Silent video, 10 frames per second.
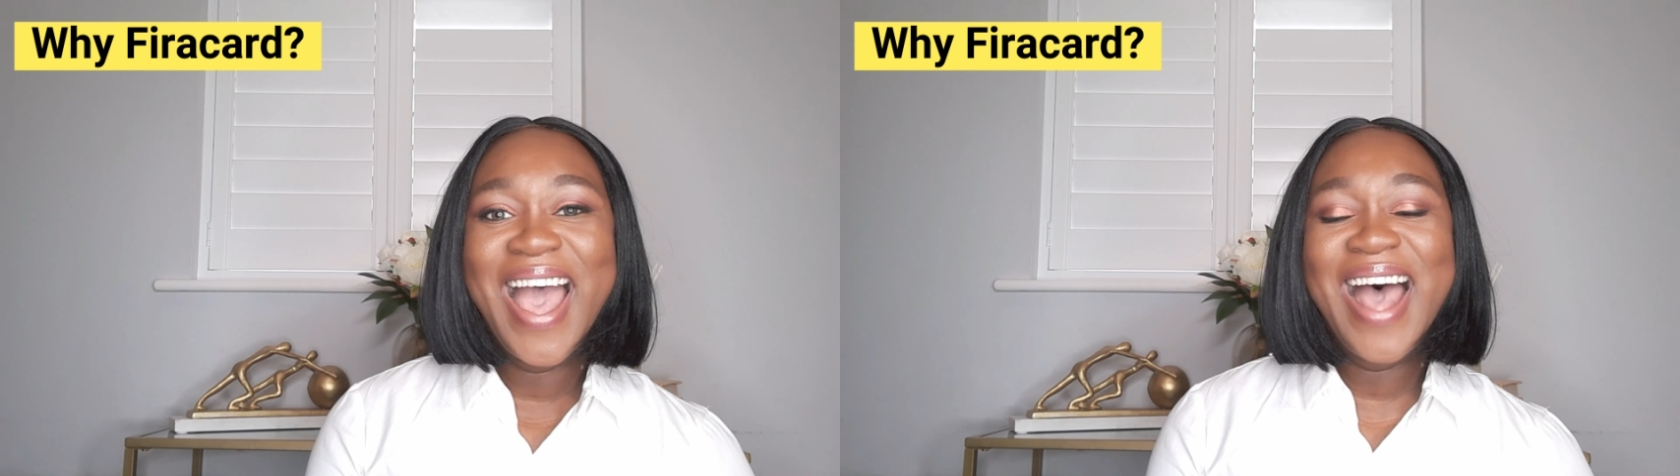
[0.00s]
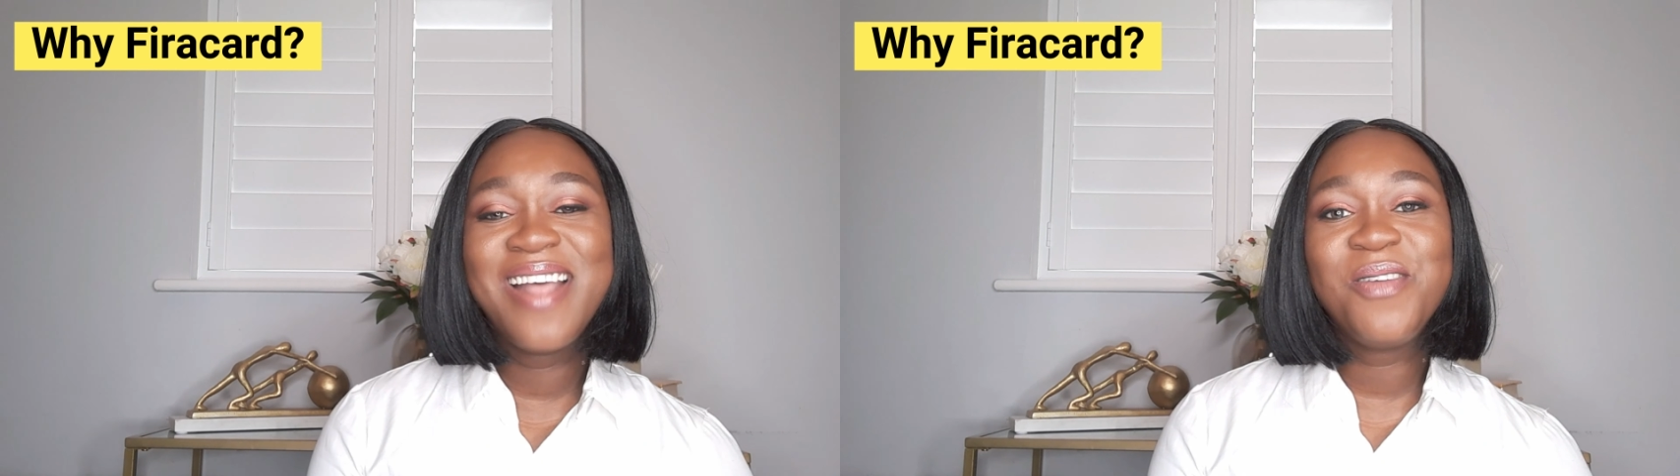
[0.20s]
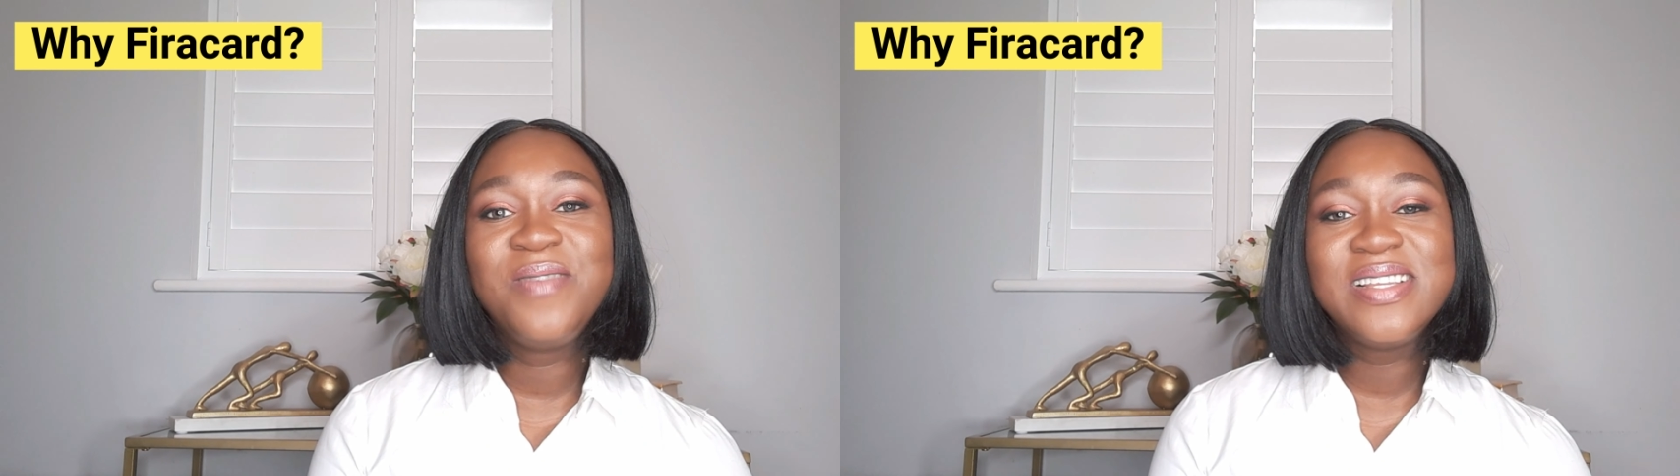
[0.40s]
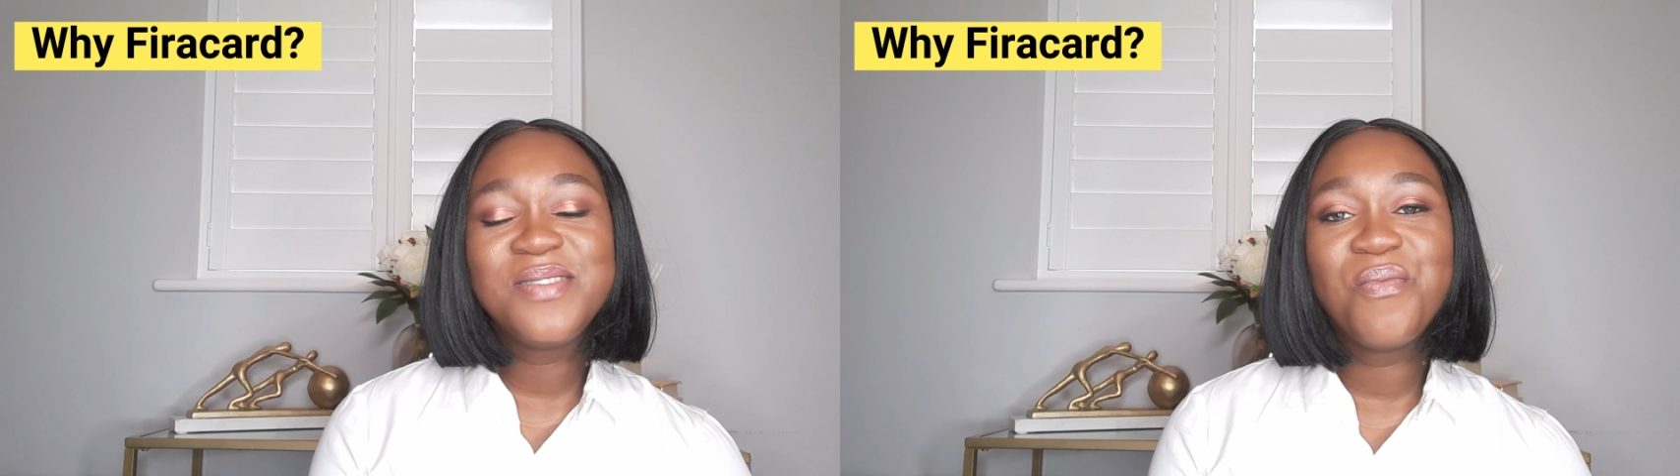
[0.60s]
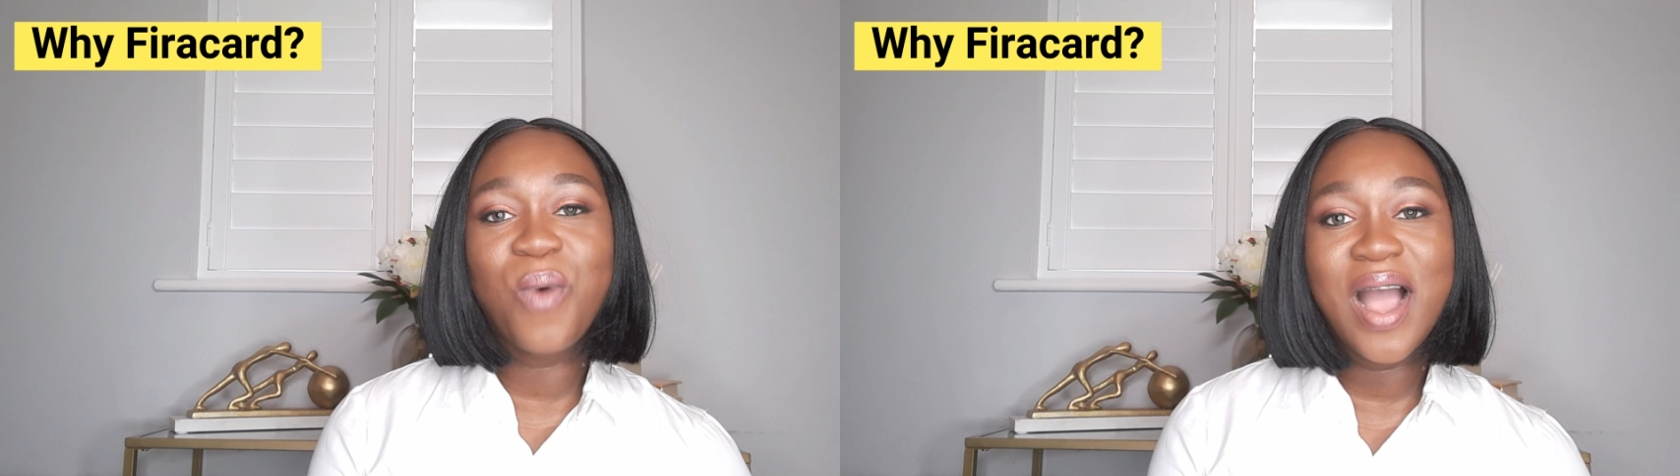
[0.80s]
And the
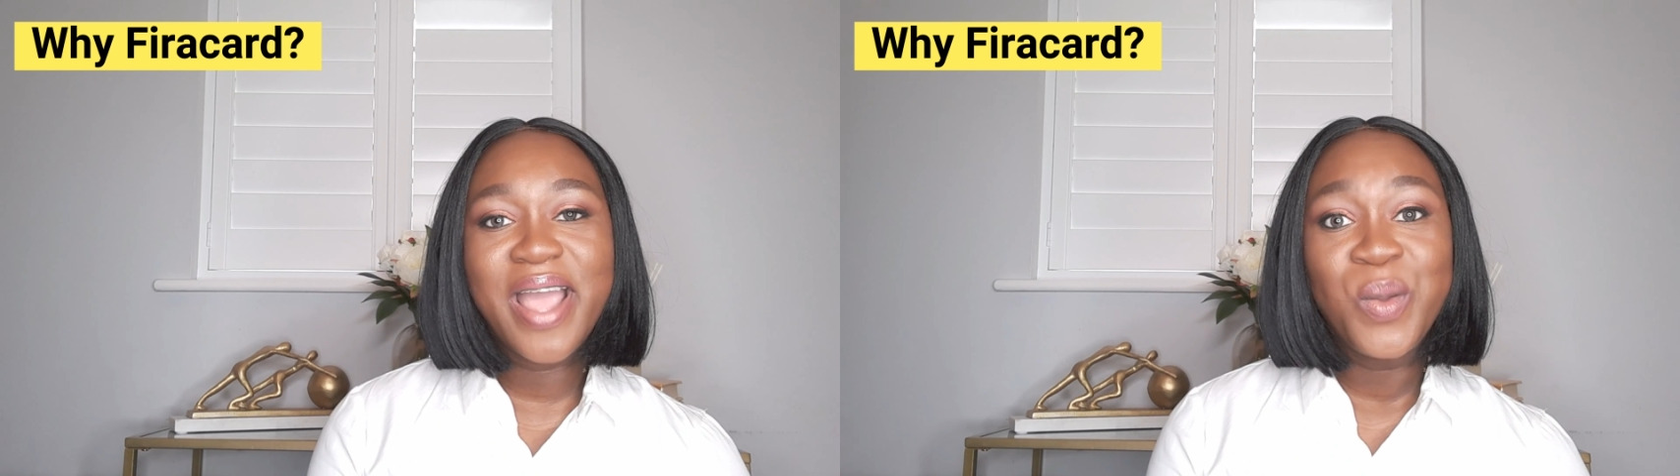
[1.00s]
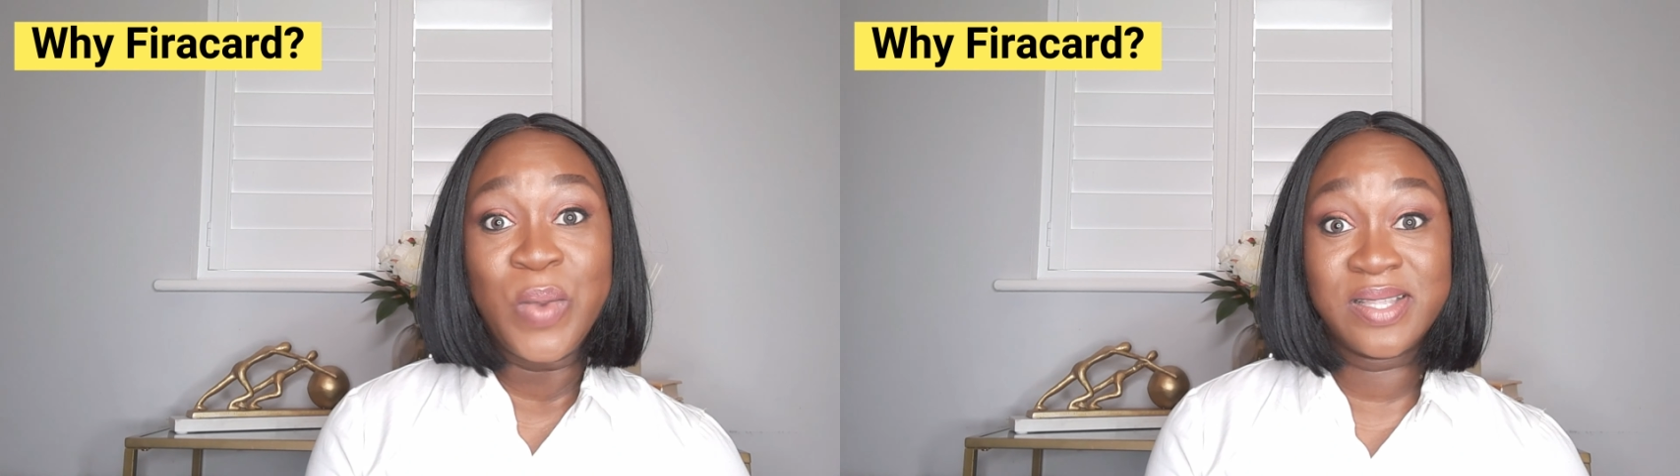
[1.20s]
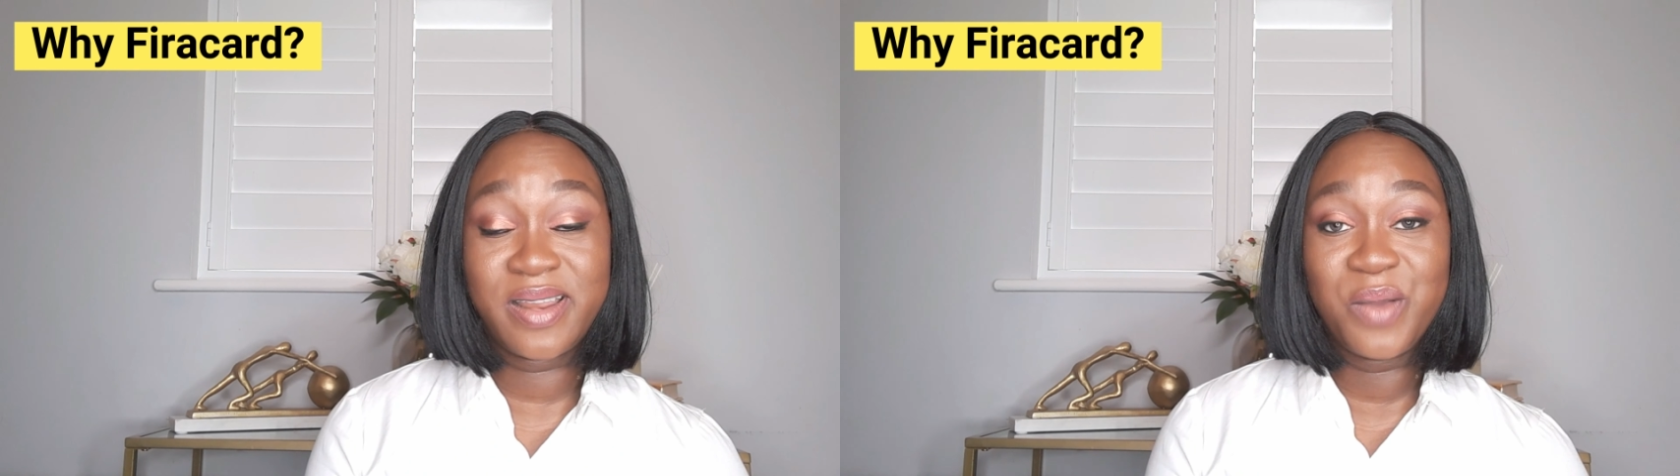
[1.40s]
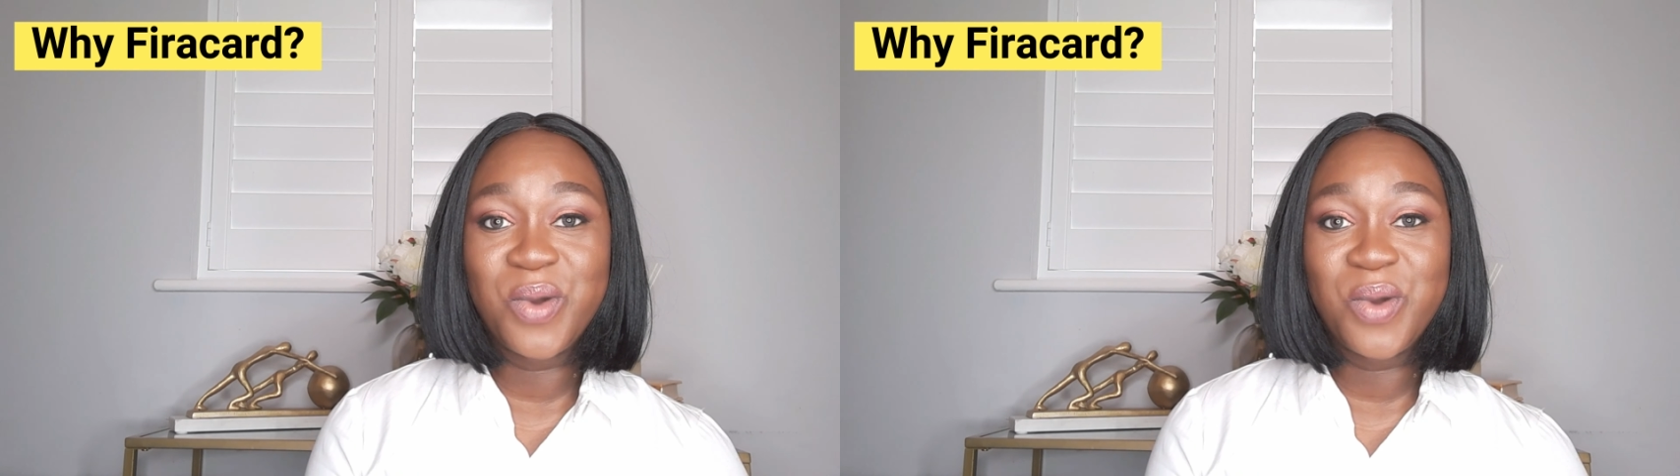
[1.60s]
reason why we started